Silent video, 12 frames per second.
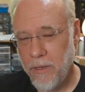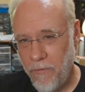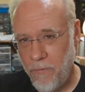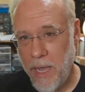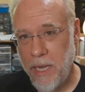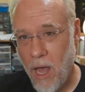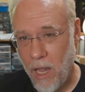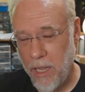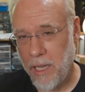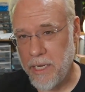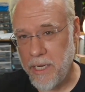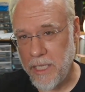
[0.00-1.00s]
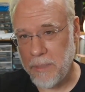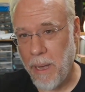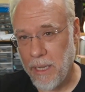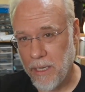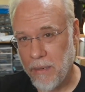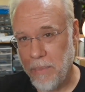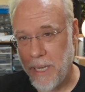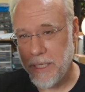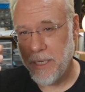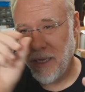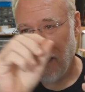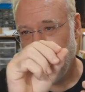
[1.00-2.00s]
fade all LEDs by a little
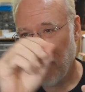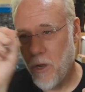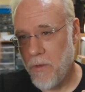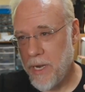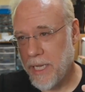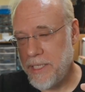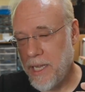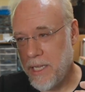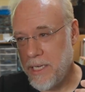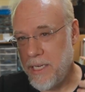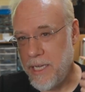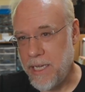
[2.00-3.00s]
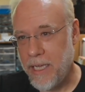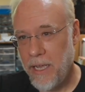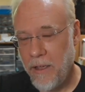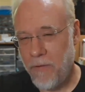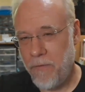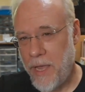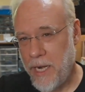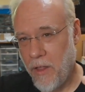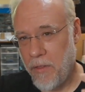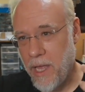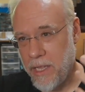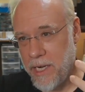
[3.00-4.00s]
bit, go to the next LED, fade
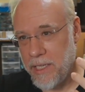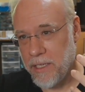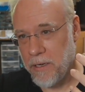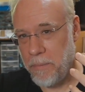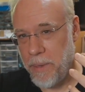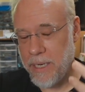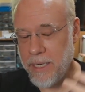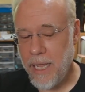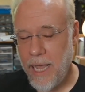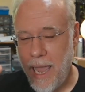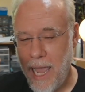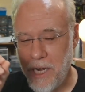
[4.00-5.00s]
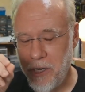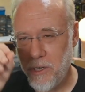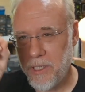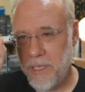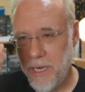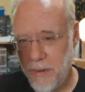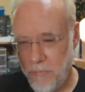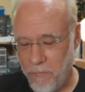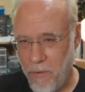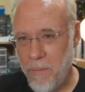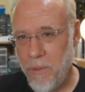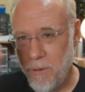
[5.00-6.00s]
all the LEDs a little bit, and you just,
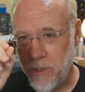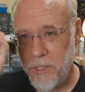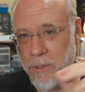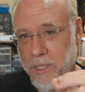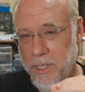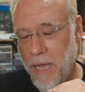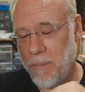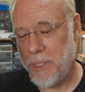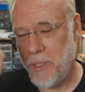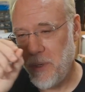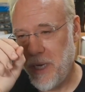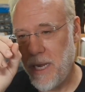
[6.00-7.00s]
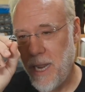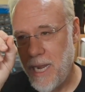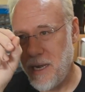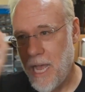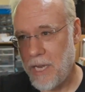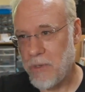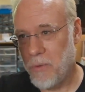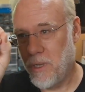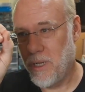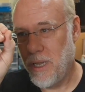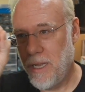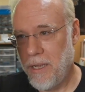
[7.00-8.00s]
from those two steps, you get a
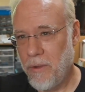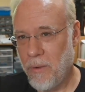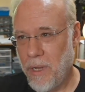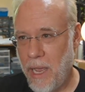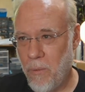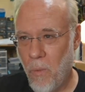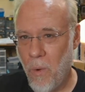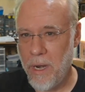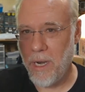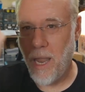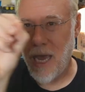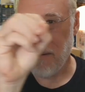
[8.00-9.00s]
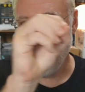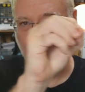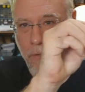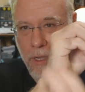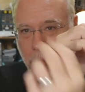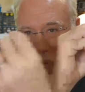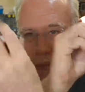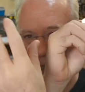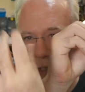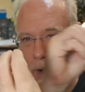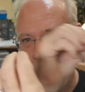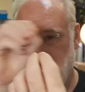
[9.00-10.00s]
natural one light moving with the
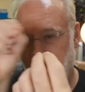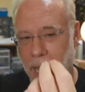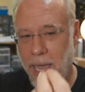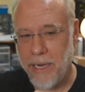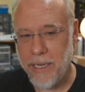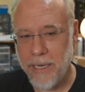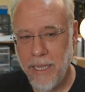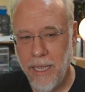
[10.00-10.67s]
trail behind it.